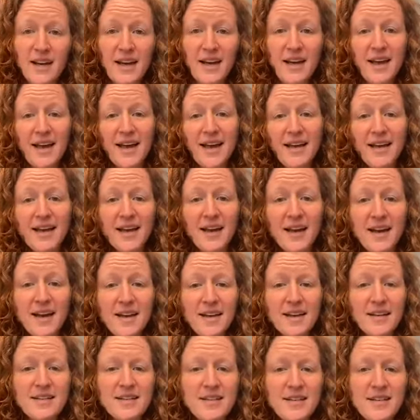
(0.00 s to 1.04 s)
Hey
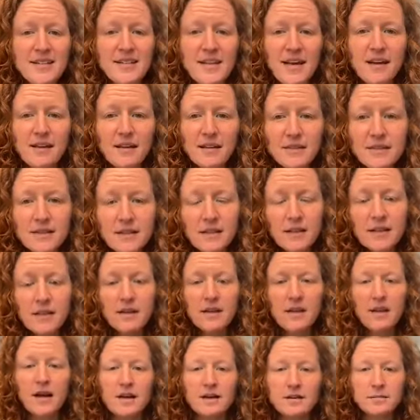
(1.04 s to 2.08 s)
guys, it's Allison.
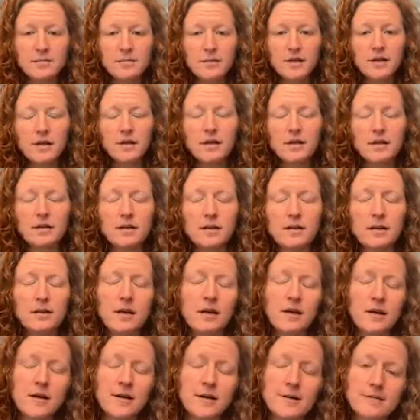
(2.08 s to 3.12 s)
I'm the
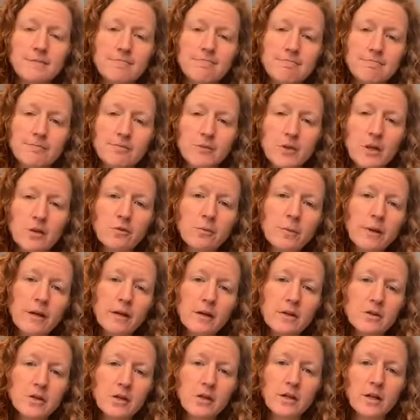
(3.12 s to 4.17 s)
general
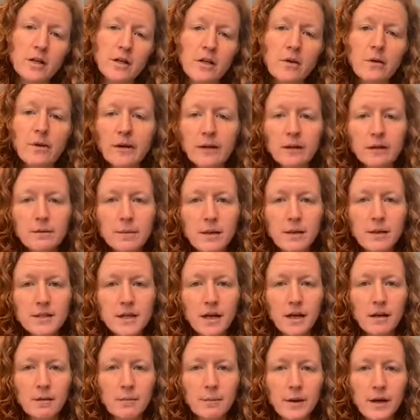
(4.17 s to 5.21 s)
manager at New England Base
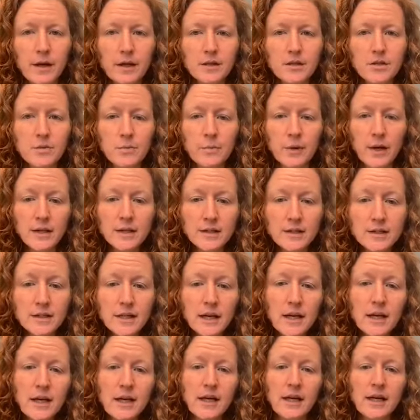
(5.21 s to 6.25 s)
Camp Express
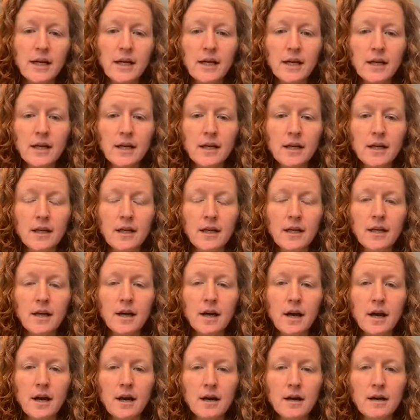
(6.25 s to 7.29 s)
in
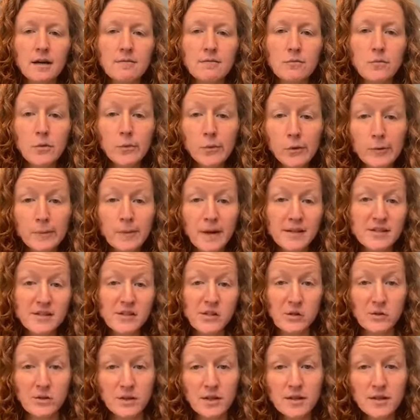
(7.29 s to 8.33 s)
Woburn,
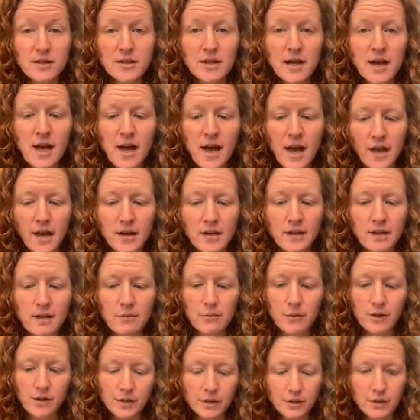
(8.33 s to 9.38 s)
Massachusetts, and I'm
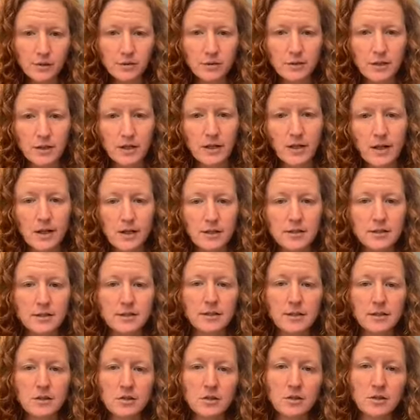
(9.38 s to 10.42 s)
bringing you today's
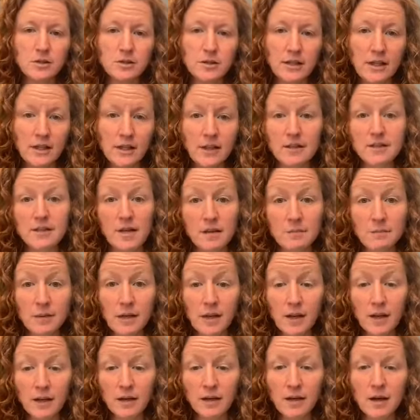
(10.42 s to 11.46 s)
digital daily den meeting.